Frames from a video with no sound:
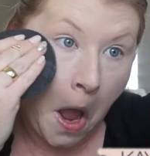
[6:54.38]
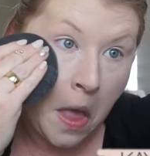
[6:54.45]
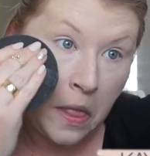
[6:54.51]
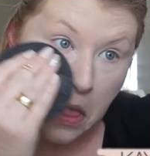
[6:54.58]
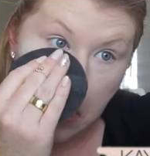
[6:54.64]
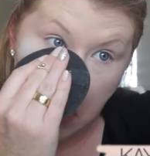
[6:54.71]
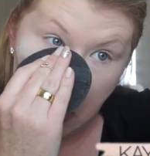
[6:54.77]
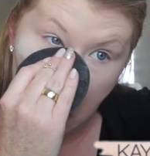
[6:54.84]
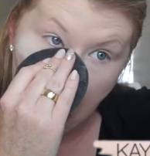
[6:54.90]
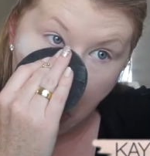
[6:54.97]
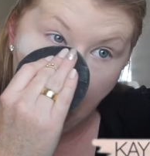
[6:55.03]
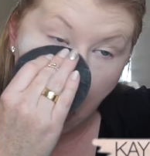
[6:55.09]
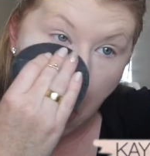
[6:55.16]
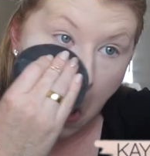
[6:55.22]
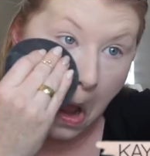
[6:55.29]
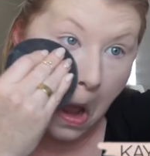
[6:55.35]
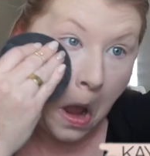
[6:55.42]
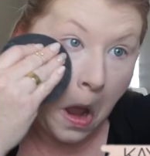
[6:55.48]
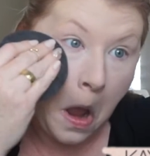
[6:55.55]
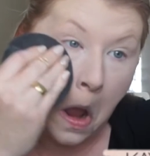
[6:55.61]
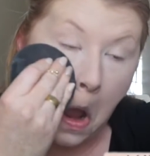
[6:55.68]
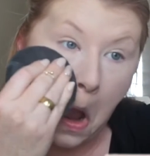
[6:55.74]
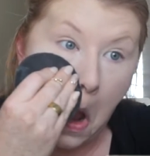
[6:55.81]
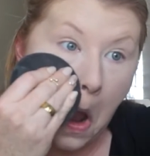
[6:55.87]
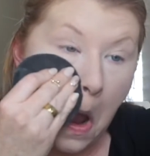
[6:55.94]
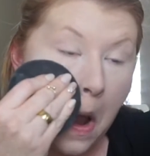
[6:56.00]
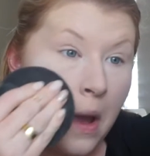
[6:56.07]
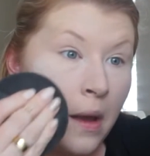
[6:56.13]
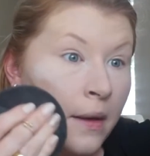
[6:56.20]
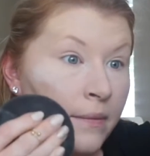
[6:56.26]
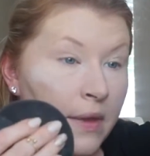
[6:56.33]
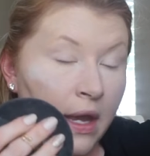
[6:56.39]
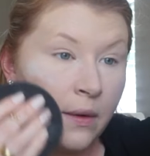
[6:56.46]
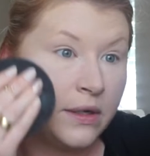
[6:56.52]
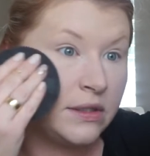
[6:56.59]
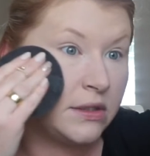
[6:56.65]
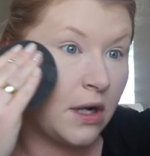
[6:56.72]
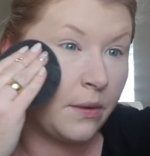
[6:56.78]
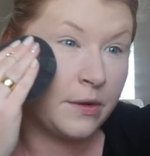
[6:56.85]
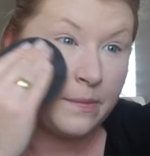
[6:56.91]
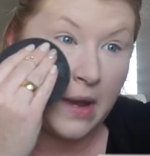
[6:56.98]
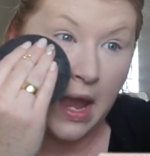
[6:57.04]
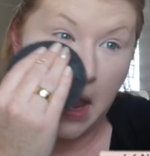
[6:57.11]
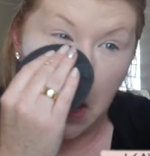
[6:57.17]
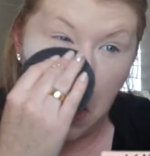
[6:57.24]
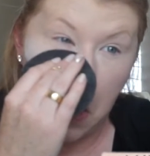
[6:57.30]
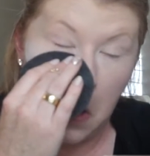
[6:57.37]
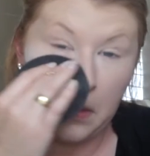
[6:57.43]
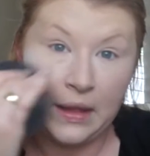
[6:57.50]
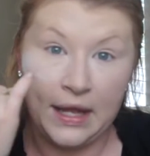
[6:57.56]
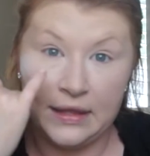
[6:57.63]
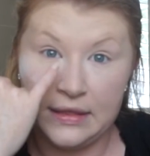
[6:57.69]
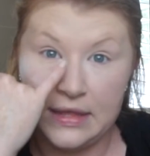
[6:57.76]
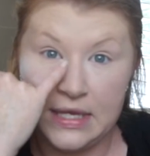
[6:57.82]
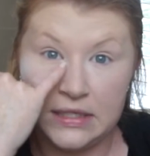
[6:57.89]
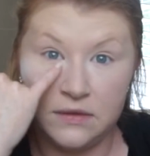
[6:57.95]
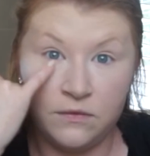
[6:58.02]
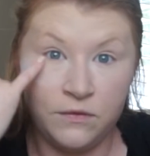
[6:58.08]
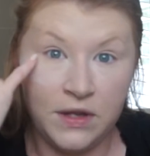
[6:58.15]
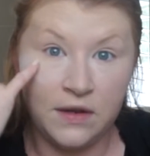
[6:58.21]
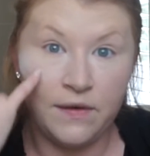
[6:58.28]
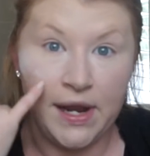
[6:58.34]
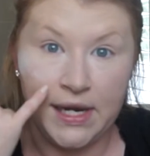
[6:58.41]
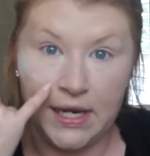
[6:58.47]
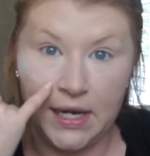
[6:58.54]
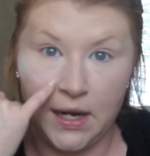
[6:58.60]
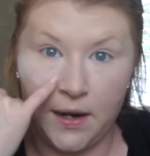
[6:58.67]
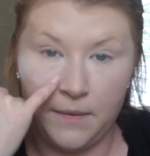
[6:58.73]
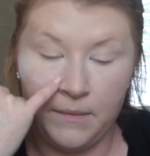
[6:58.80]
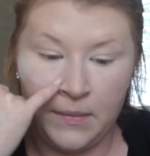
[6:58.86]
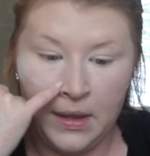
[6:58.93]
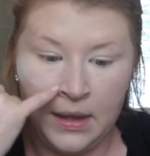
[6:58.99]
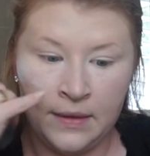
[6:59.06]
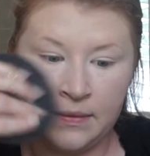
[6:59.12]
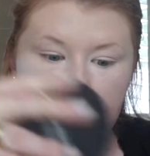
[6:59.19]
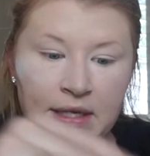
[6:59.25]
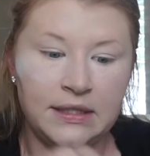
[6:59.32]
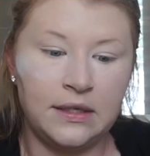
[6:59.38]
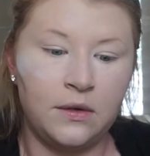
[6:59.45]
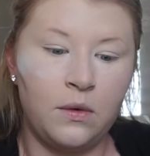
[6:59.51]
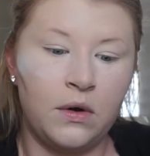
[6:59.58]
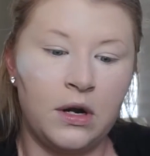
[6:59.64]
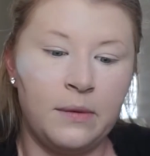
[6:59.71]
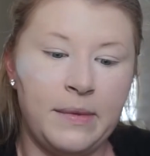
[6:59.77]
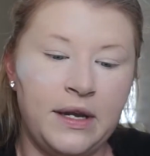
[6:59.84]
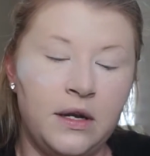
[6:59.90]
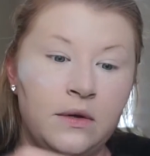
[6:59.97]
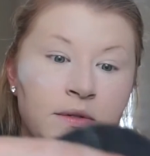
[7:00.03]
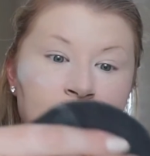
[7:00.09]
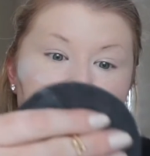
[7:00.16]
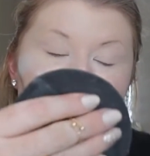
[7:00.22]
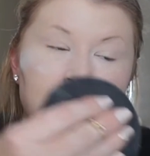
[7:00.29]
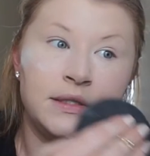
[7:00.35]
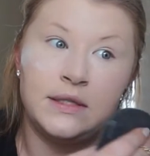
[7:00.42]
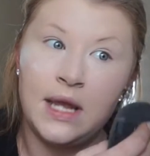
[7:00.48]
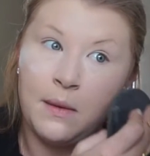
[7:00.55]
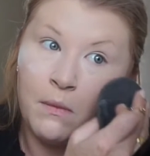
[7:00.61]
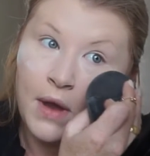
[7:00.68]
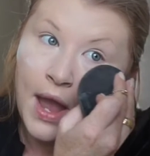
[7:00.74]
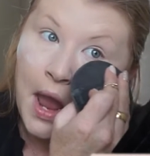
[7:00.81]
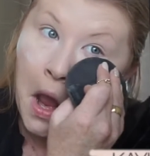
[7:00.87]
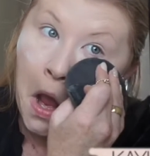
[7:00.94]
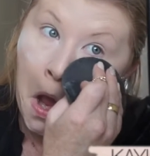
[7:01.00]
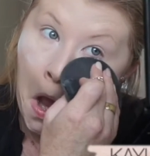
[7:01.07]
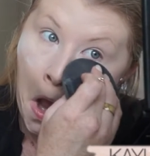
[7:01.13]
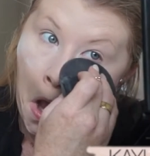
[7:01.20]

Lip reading: And then I always start with my, like this V right here, because the corner of my nose gets the same way.